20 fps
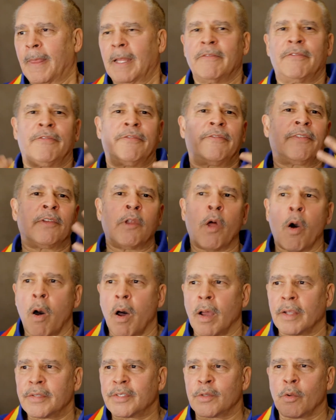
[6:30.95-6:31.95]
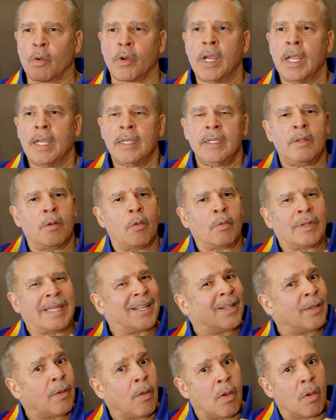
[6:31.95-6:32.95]
floss, or you don't
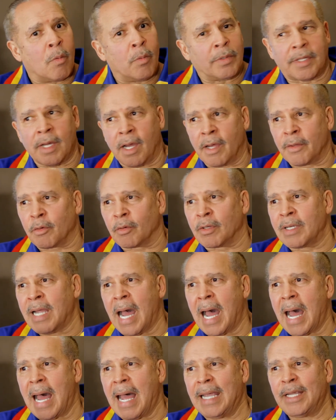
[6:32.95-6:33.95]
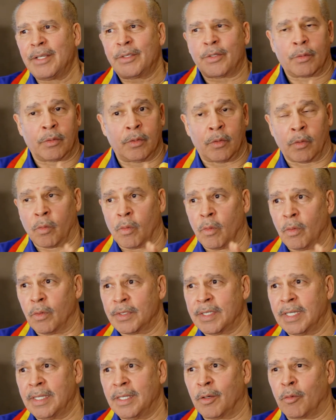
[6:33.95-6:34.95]
get along with the other guys or
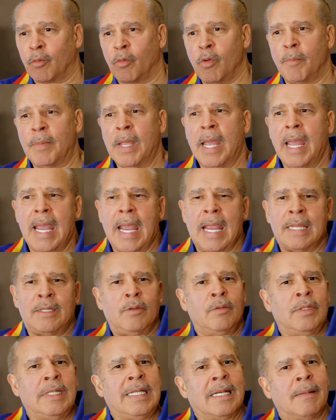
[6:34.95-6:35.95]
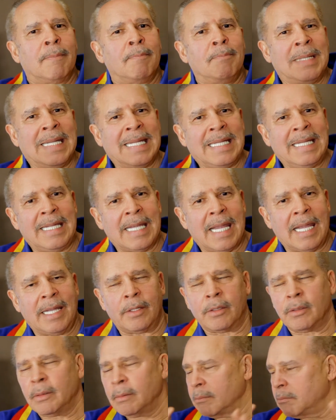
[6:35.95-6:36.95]
girls in the group and you need a
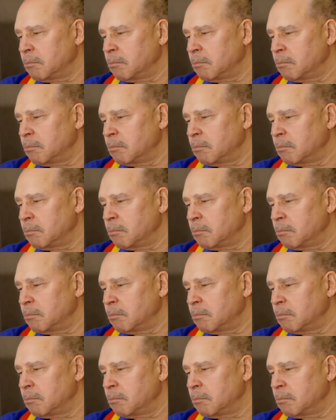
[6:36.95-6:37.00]
mediator.